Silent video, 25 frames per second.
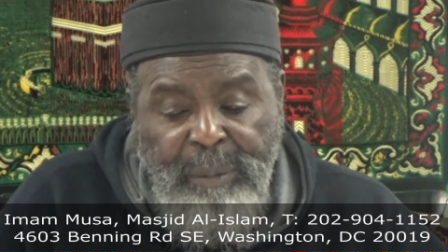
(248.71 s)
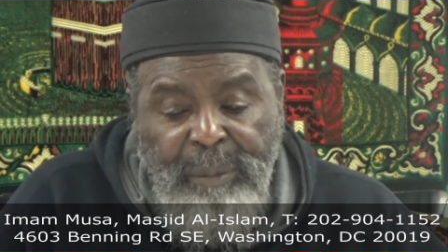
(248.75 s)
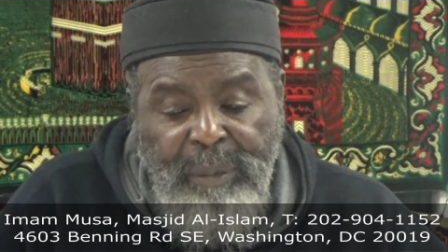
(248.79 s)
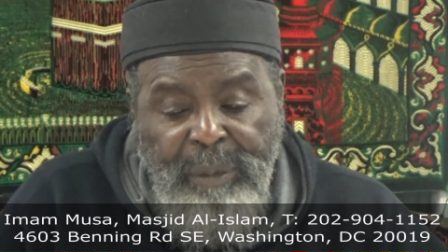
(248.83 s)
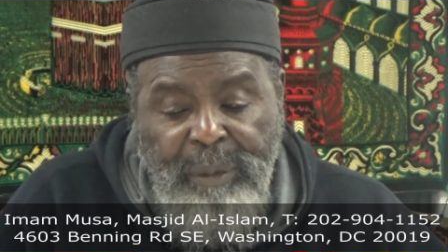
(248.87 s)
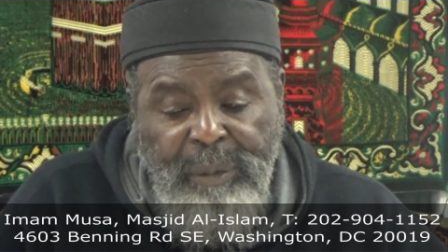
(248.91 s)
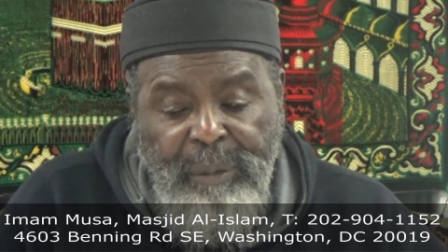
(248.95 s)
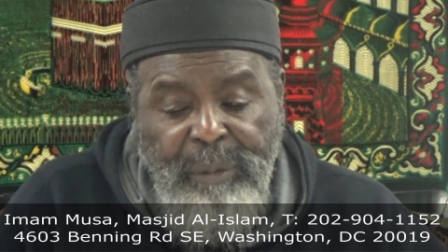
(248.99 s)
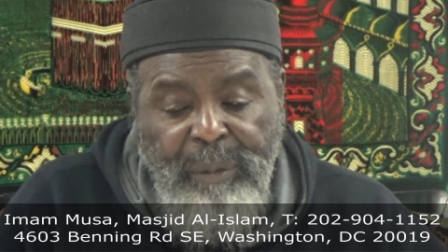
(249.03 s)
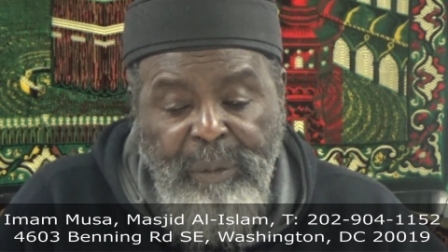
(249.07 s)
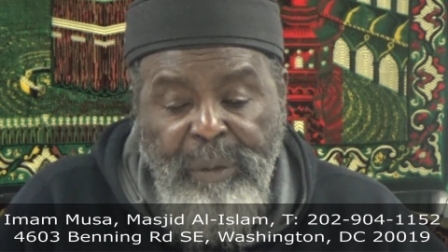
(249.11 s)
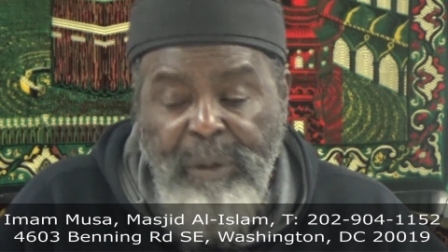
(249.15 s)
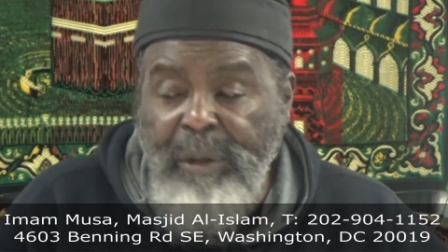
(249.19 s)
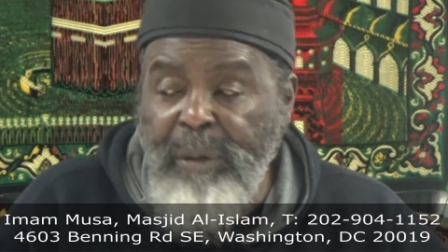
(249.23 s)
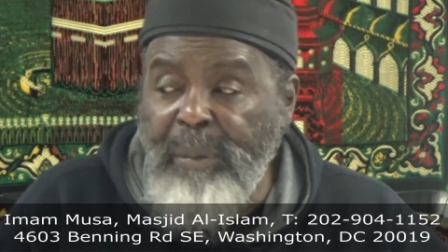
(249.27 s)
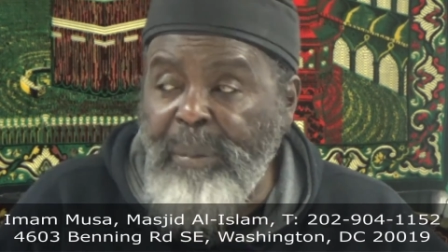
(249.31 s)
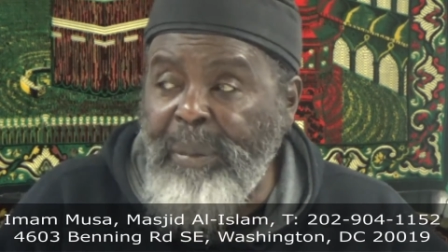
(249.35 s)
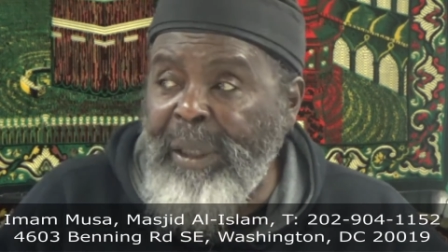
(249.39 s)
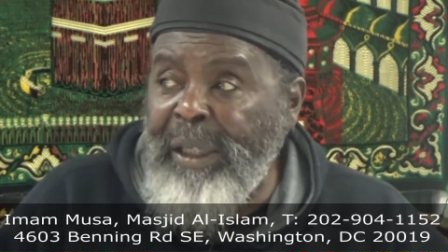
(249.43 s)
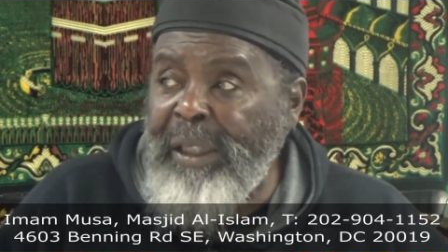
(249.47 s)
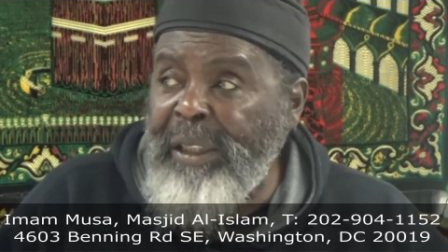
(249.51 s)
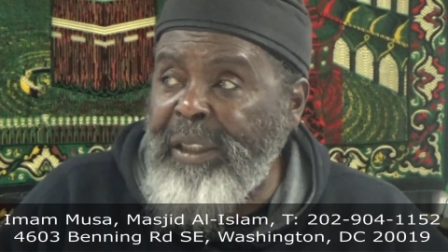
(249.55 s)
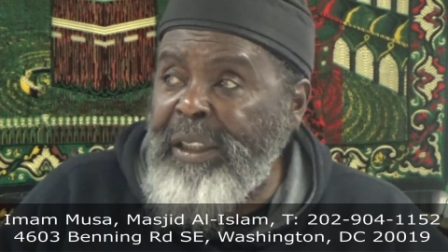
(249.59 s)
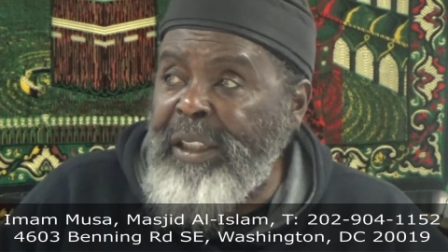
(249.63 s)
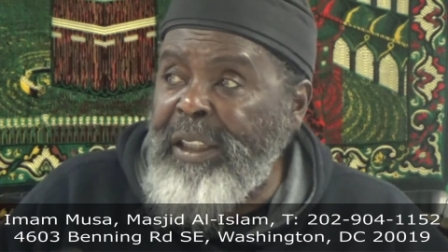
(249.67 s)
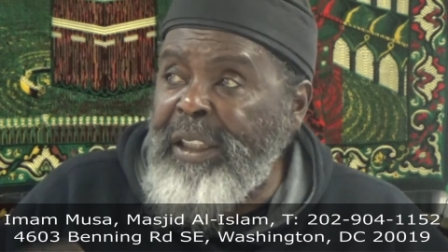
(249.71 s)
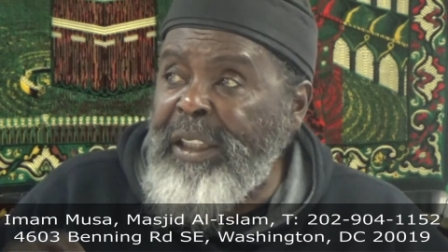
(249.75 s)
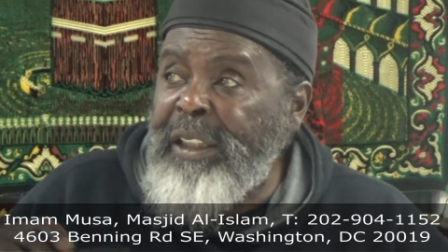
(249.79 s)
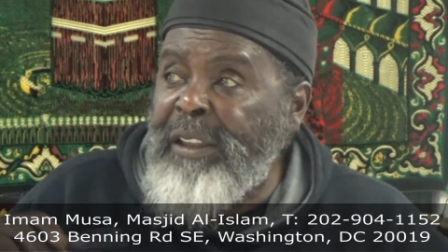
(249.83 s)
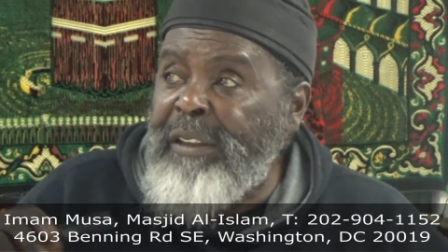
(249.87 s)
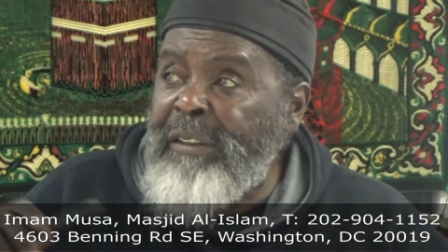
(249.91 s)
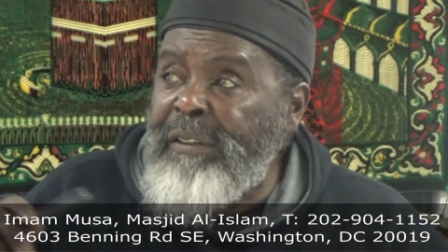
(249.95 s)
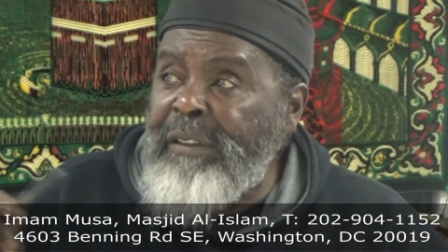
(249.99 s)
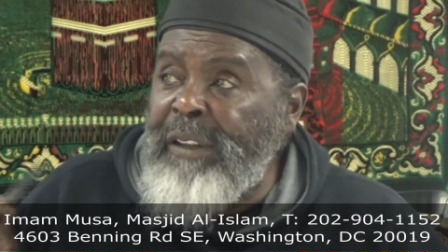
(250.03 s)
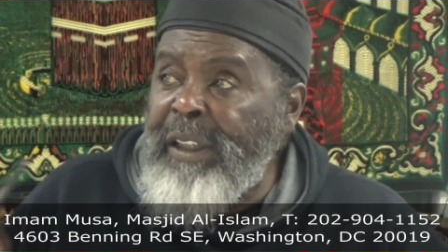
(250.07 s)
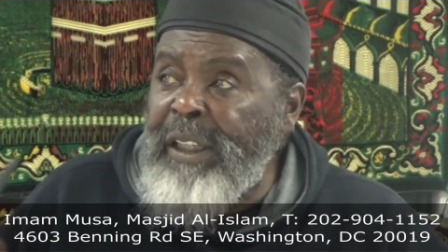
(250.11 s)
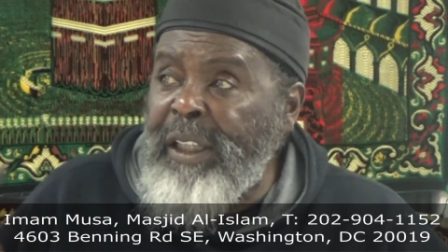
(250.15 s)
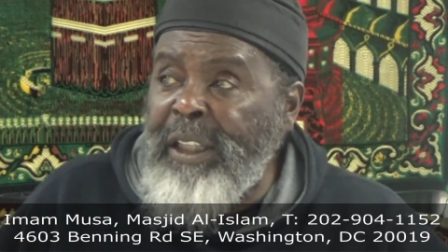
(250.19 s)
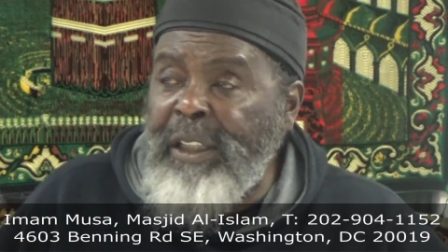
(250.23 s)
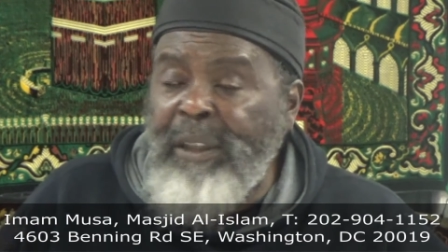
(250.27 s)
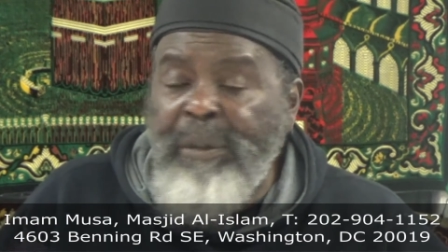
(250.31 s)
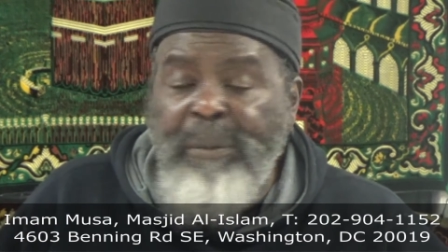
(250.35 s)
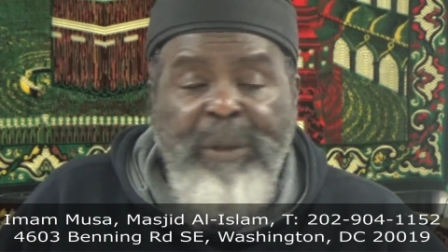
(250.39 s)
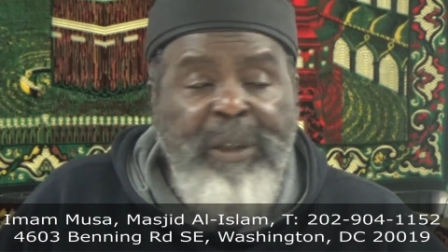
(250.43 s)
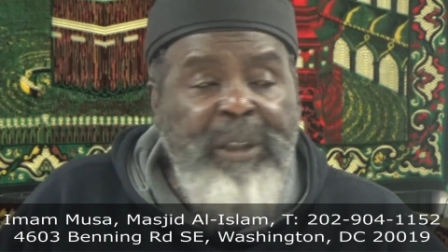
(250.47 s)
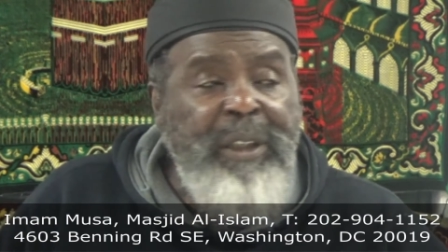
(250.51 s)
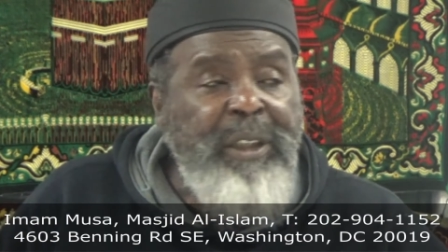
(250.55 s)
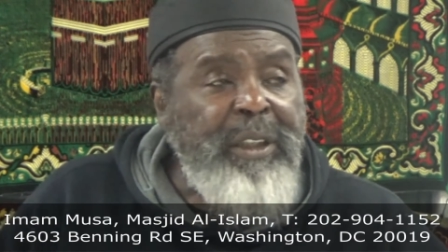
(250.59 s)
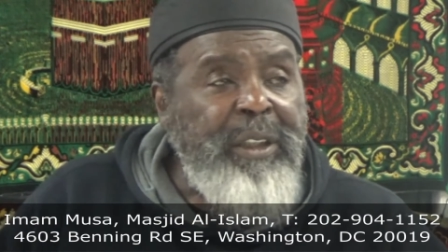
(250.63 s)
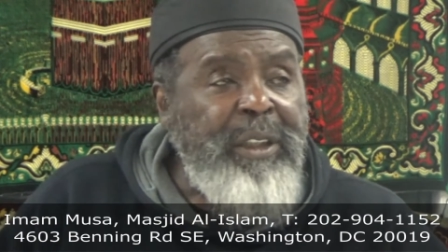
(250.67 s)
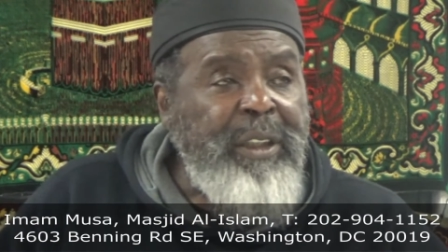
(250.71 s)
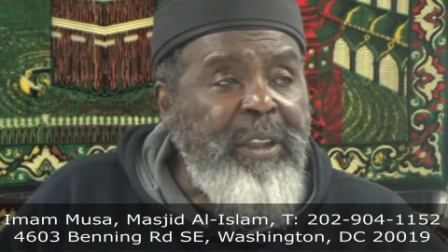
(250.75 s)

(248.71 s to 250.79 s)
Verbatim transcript: But what about the environment?